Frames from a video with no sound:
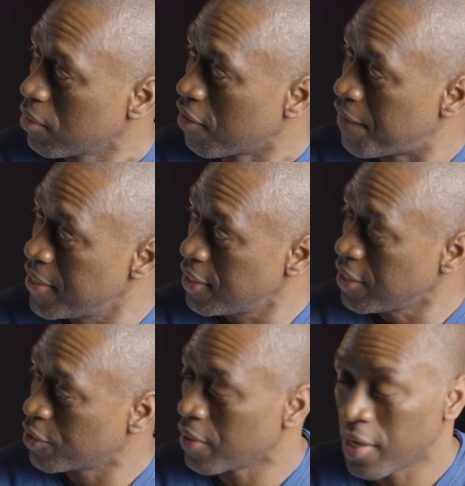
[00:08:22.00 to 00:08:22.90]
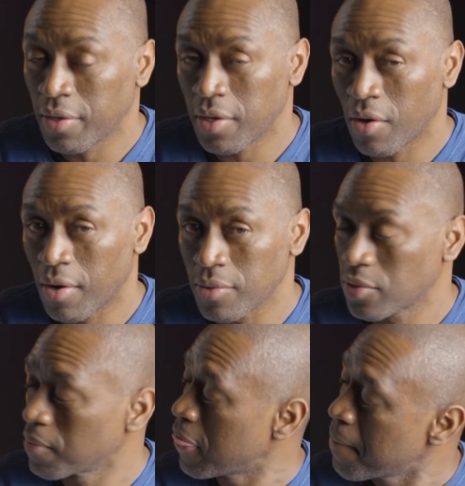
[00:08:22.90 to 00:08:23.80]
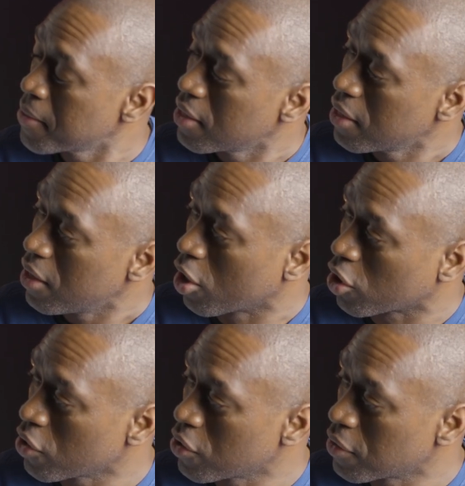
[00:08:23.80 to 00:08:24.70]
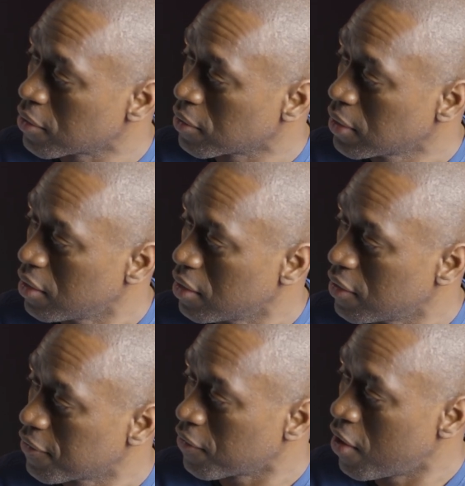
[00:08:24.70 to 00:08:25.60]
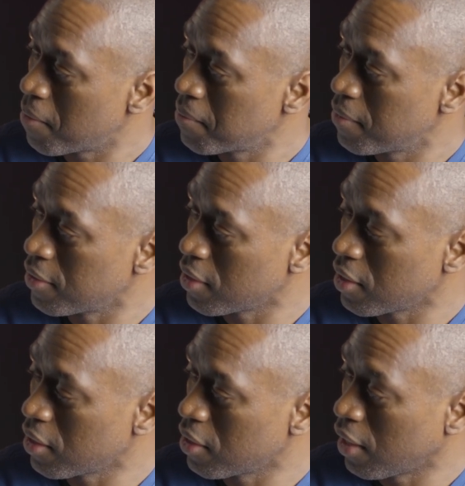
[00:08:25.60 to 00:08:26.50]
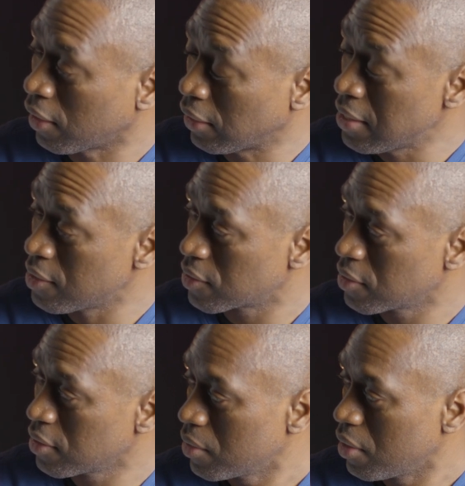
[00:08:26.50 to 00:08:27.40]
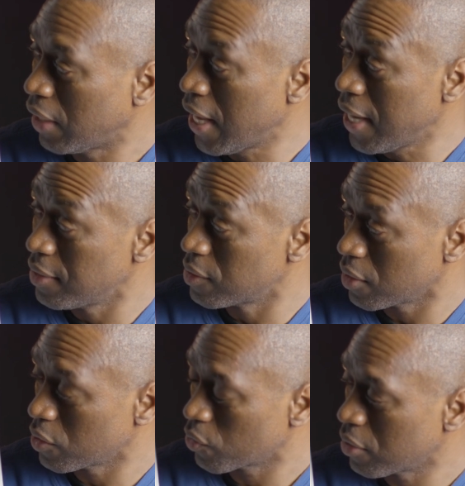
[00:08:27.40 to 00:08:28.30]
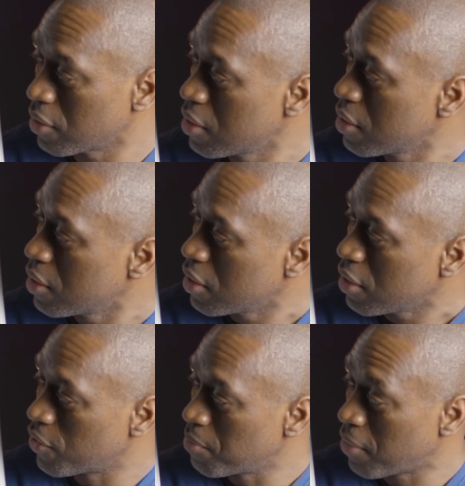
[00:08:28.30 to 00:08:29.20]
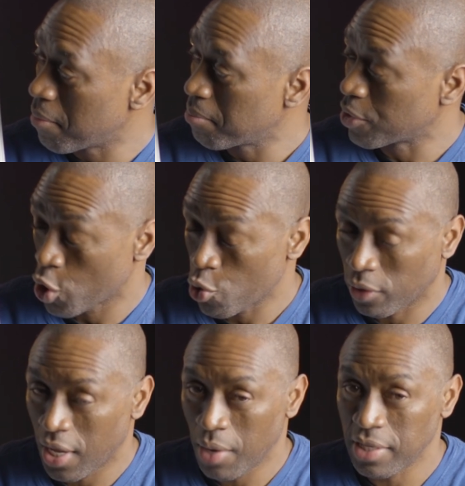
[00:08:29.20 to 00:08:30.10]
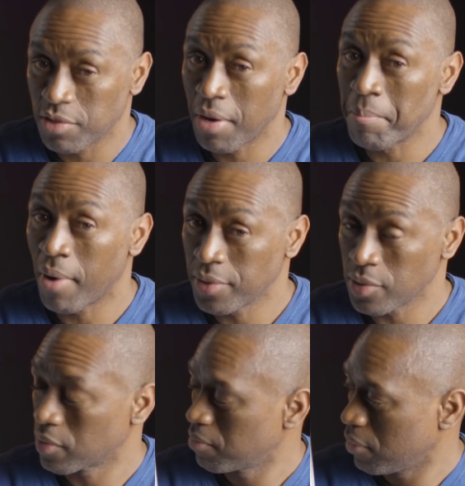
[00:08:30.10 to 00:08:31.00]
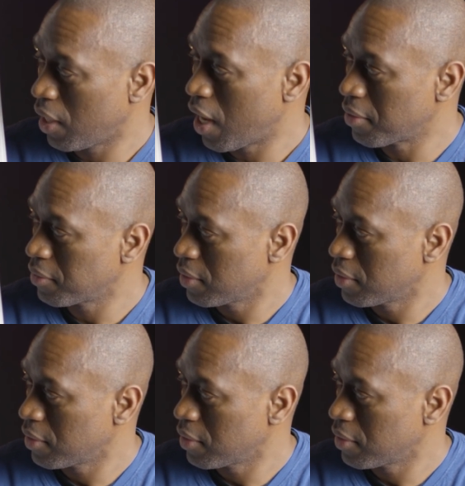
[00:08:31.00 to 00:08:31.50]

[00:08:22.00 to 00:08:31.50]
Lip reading: affinity to the healing arts occur from the at least late 18th century within my maternal line, that's in my mother's line.